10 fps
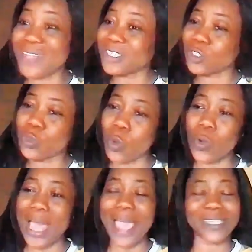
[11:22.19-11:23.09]
that
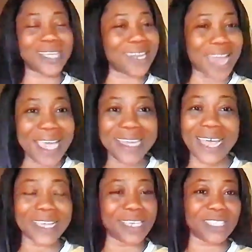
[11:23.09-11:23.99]
you guys are lying
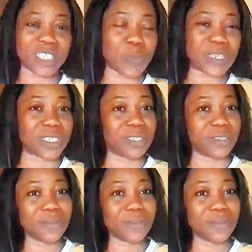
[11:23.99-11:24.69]
against this person.